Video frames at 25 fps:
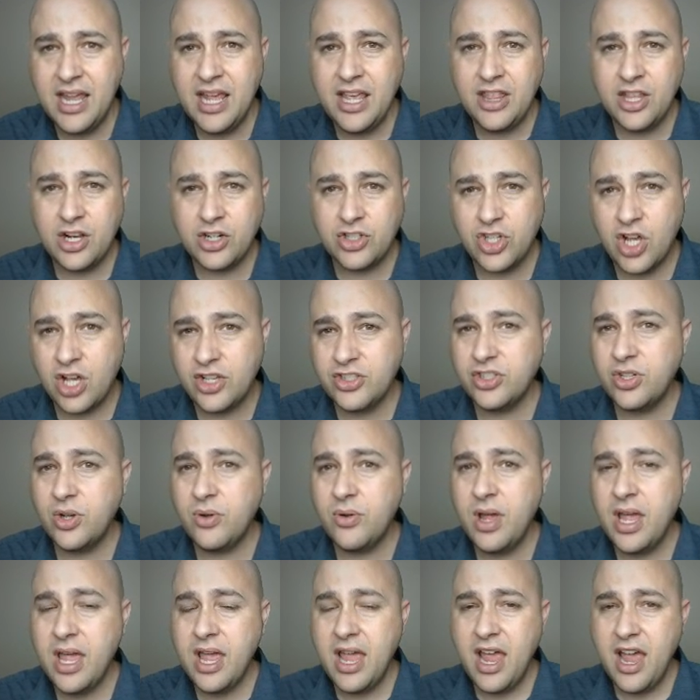There's
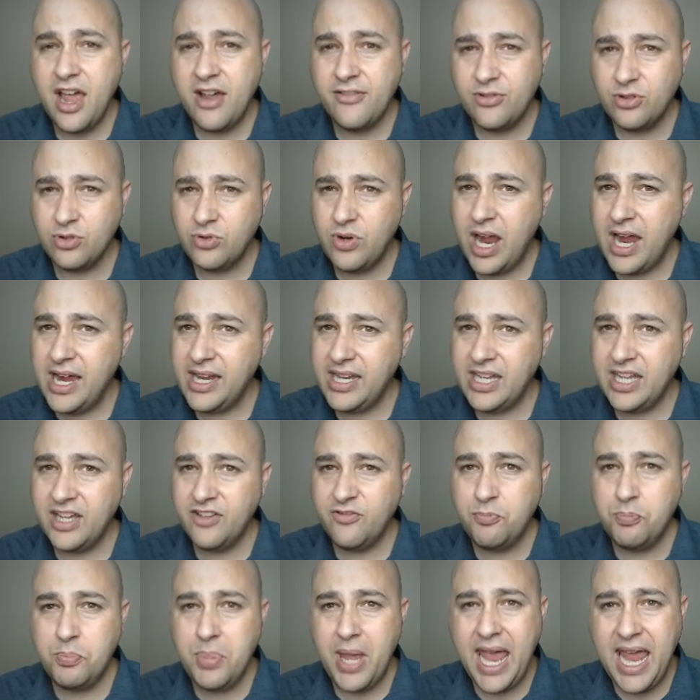also a variety
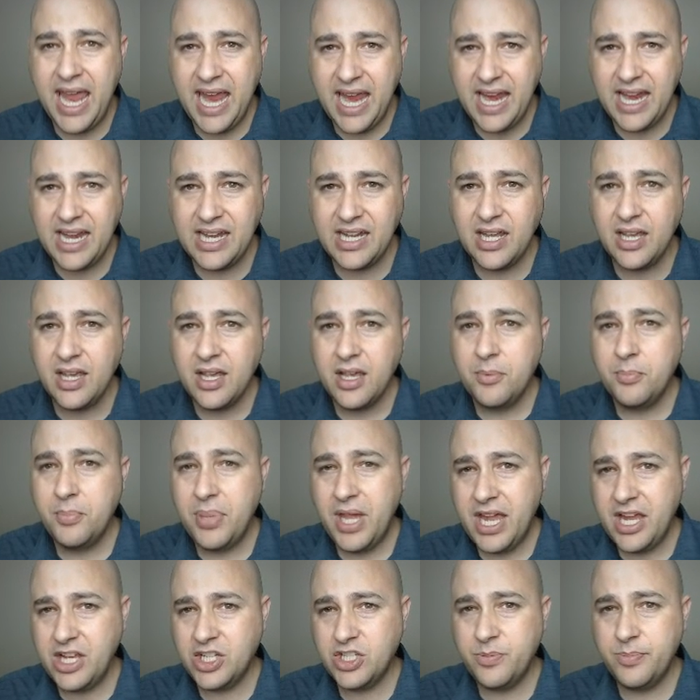of paid
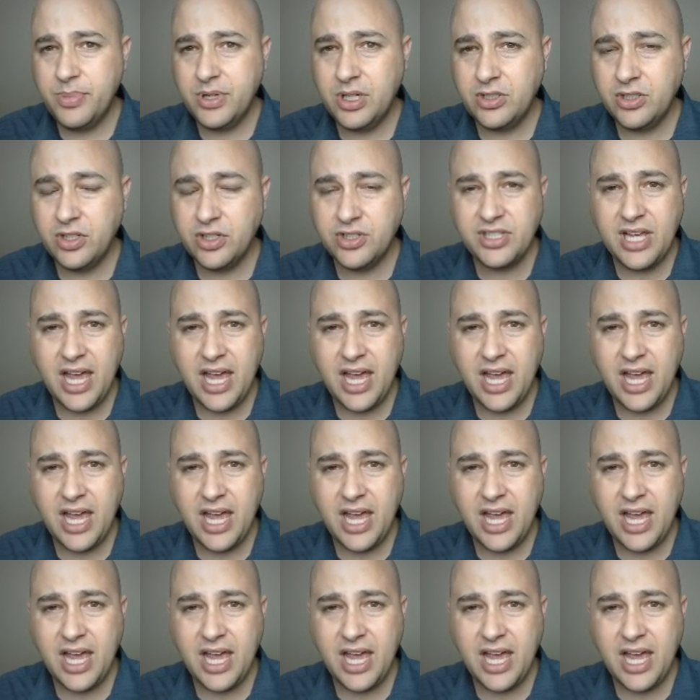page builders.